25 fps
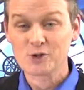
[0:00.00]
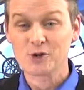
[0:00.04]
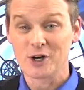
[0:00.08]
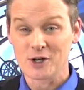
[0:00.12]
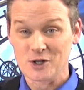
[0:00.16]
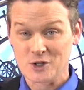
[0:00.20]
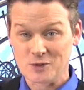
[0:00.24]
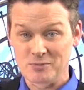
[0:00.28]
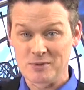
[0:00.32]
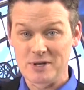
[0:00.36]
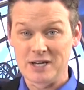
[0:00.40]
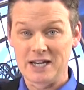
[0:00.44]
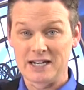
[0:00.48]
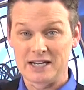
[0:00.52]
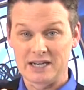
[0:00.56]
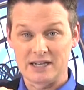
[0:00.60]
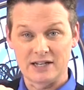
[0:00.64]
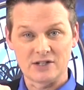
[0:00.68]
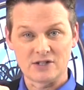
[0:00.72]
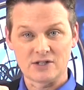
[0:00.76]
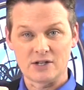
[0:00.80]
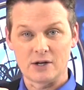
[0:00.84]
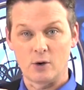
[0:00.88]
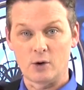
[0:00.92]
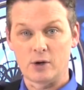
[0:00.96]
Trust me, it
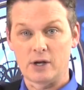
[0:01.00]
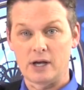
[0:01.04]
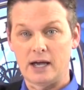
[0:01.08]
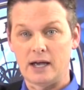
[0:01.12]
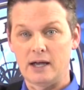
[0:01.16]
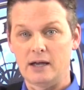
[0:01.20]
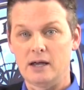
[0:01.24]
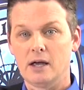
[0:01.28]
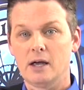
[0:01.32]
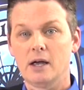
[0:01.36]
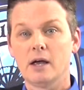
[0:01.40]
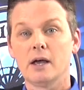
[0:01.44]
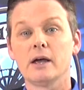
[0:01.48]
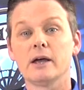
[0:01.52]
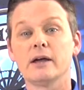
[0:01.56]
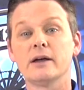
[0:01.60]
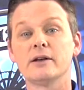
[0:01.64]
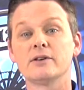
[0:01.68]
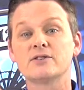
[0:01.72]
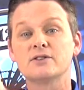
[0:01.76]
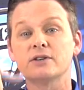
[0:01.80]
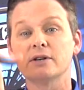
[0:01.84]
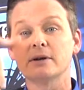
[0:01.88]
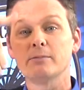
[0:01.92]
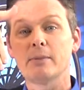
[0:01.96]
is, okay?
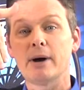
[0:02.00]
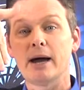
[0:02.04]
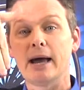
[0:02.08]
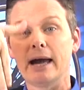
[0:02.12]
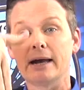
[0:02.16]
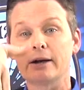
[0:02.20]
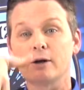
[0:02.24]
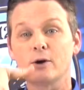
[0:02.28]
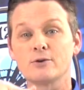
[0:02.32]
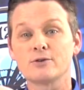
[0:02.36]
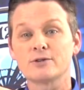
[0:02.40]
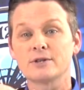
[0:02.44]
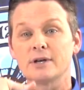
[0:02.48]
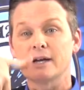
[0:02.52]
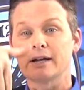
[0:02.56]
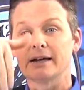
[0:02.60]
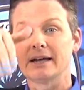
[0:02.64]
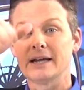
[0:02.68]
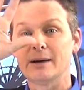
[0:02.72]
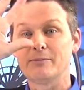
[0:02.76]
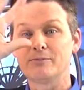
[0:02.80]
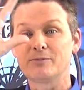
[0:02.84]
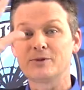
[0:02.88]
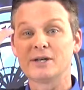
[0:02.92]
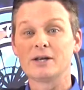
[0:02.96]
See, my hand goes in.
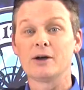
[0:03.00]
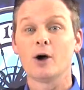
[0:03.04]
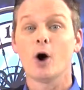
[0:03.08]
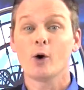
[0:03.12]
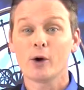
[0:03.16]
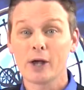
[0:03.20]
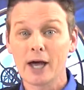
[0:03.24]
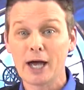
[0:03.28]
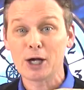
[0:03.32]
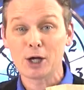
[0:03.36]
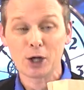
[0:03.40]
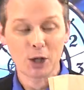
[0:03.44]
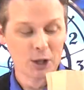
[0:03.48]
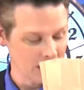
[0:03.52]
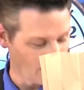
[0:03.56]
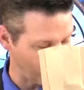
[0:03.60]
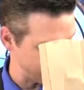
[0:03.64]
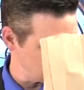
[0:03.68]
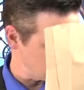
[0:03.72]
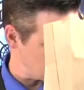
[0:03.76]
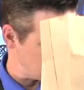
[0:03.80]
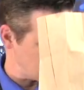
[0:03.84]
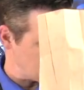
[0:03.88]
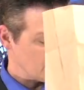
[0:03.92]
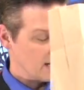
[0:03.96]
Empty. Okay, good,
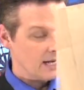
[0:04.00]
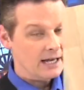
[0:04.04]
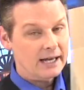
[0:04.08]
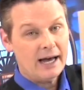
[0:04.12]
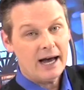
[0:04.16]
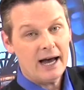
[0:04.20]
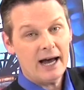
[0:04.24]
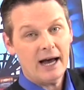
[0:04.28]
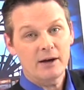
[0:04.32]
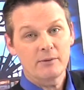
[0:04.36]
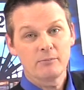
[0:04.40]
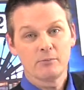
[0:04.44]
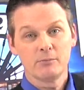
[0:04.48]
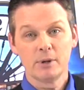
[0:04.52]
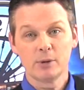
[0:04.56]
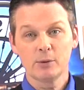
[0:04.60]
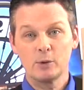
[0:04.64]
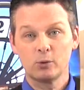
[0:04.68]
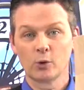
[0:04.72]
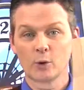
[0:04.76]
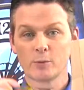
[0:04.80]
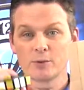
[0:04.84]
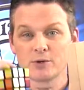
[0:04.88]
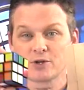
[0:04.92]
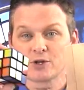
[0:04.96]
empty. Ah,
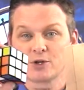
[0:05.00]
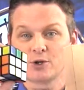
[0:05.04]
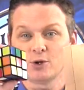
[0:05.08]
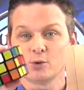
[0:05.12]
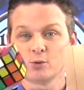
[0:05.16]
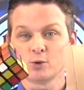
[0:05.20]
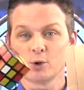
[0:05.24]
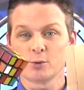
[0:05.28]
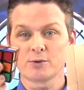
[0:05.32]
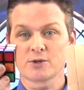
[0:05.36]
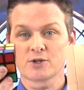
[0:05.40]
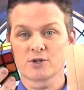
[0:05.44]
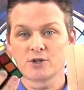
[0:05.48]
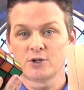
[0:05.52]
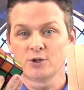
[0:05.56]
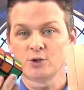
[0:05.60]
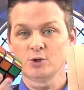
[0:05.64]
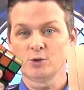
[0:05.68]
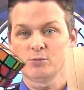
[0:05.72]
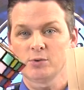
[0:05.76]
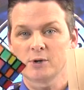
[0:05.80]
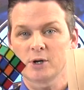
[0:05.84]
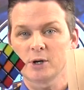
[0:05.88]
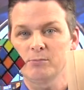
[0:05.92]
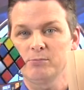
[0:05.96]
remember Rubik's Cube. Rubik's
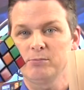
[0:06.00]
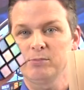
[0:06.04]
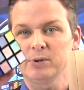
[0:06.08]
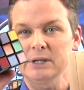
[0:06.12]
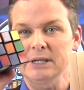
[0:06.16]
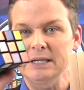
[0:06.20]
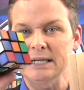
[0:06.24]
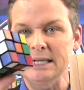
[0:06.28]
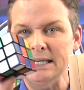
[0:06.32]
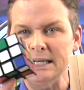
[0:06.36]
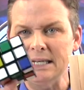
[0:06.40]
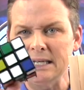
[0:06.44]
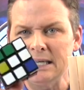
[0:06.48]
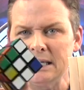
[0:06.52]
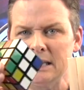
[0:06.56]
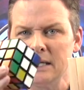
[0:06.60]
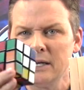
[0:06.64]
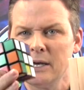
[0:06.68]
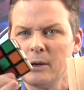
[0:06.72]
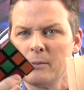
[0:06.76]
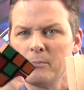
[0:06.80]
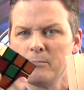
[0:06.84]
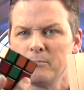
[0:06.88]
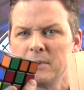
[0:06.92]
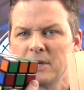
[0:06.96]
Cube, completely
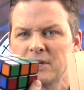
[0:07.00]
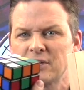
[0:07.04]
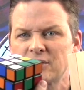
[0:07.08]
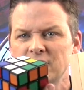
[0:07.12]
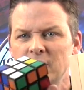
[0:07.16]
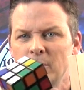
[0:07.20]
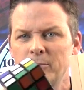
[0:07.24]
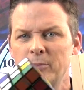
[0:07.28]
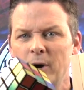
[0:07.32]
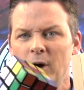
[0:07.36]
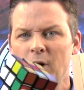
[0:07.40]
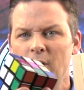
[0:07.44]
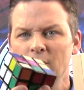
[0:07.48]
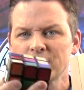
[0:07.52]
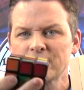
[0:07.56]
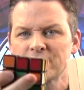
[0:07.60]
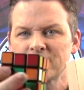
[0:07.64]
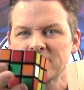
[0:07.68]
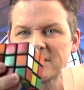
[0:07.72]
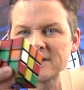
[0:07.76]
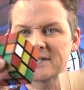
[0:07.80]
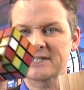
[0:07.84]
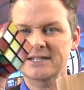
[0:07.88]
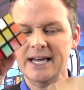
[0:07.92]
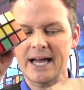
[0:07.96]
mixed up, all
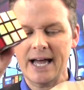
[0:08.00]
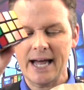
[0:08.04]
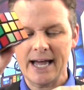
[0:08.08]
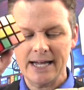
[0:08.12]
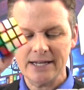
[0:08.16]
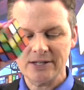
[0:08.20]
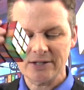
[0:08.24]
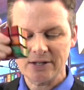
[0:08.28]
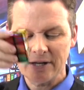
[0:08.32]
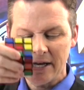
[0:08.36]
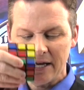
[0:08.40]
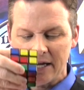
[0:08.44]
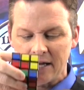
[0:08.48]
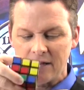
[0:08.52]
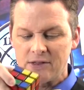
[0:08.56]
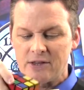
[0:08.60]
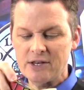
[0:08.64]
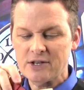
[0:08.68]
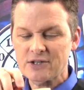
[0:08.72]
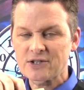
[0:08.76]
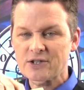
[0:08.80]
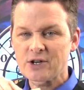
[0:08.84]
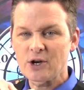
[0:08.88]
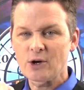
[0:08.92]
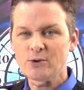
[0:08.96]
six sides.
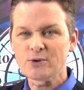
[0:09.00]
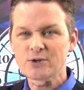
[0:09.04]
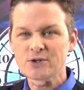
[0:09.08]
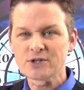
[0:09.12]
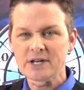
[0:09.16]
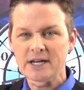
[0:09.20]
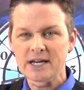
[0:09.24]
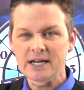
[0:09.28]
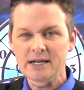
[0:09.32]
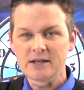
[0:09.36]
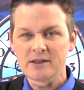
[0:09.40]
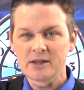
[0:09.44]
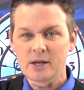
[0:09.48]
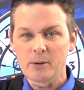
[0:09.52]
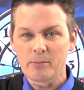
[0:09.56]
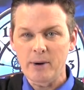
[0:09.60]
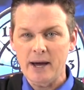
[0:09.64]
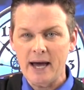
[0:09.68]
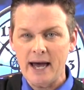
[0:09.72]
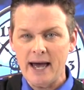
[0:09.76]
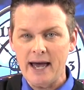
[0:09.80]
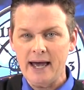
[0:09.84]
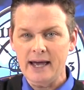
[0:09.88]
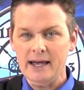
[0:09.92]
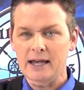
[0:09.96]
This goes in the
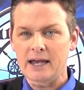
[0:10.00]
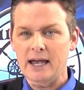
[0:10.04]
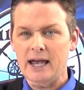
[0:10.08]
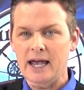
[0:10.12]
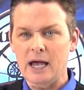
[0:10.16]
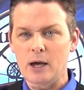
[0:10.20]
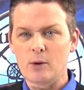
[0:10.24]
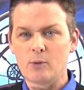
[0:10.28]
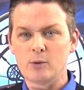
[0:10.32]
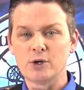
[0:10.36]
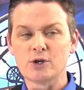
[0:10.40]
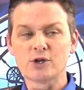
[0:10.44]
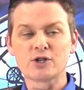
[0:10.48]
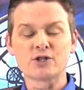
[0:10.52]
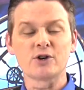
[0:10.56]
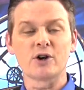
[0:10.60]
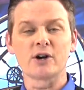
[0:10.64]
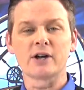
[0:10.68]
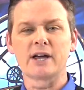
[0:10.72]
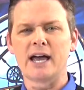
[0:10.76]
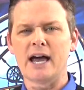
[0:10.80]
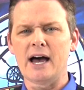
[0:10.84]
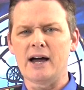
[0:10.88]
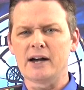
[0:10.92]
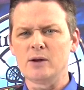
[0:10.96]
bag, and when you
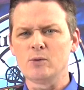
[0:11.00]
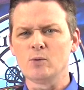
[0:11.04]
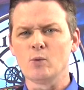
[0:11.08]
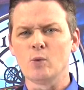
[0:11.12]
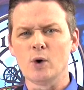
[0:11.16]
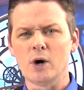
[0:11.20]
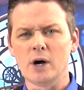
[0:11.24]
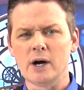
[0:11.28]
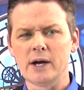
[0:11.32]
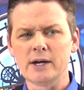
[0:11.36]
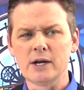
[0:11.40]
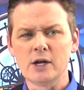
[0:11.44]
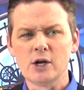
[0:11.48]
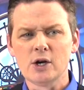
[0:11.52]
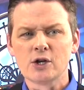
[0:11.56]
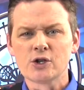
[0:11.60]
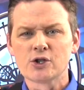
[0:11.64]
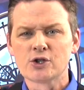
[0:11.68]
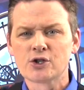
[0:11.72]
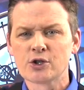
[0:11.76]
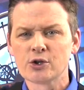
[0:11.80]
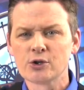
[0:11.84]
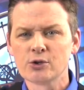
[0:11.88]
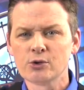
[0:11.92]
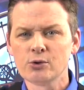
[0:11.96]
start counting, one,
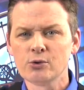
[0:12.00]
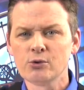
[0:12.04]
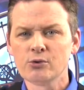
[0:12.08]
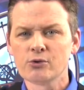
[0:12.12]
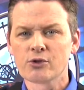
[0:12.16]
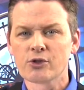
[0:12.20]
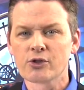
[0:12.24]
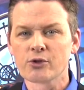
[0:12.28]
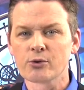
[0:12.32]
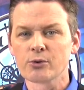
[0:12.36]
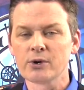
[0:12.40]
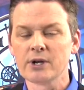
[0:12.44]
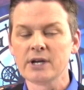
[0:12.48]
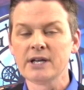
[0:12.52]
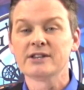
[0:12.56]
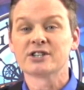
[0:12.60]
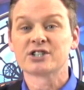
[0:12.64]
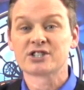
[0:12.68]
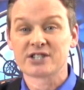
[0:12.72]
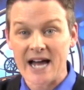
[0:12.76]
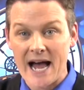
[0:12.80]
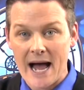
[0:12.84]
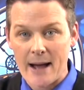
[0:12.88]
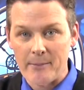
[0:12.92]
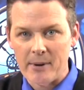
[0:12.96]
two, three,
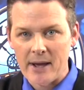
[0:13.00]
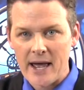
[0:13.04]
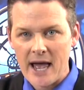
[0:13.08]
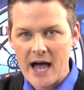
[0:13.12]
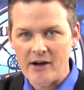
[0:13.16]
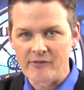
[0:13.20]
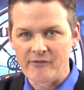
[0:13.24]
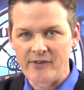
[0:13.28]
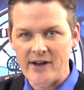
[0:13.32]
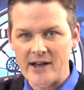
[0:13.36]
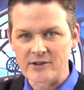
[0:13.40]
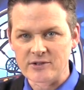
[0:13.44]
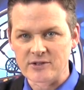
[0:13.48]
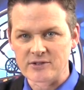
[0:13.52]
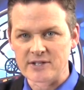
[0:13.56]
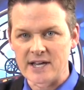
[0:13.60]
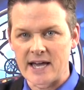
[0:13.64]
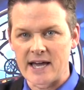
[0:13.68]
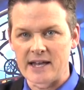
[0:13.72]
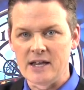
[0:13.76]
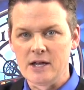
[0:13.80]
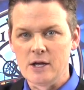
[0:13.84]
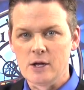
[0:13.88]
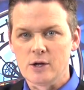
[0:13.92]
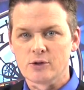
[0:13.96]
stop. How fast is
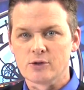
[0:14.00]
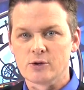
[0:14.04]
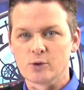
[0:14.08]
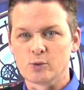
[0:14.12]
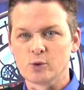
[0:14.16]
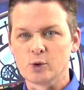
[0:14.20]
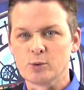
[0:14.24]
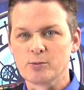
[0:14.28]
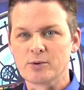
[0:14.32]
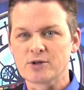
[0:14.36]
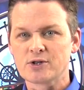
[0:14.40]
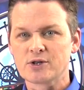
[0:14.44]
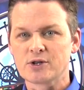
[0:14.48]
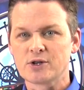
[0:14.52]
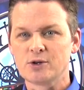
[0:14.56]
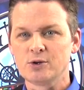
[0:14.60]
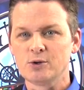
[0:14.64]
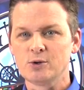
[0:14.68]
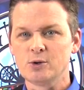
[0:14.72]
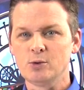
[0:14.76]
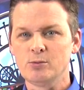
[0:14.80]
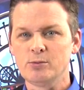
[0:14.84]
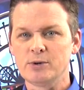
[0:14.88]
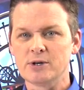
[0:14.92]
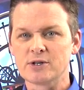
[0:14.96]
that? The Rubik's
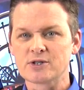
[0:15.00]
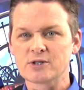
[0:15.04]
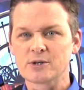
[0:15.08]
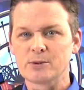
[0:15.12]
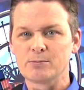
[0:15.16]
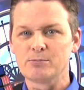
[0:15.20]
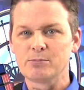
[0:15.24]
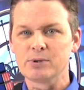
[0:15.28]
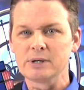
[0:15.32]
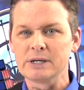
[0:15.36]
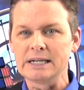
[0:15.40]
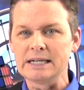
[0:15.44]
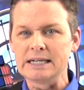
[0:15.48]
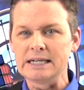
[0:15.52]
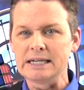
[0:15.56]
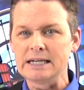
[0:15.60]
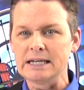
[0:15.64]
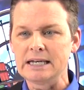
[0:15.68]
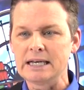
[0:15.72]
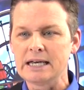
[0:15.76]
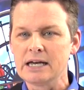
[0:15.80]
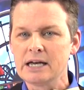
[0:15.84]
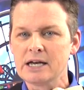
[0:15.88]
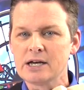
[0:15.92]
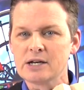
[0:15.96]
Cube is
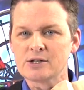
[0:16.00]
completely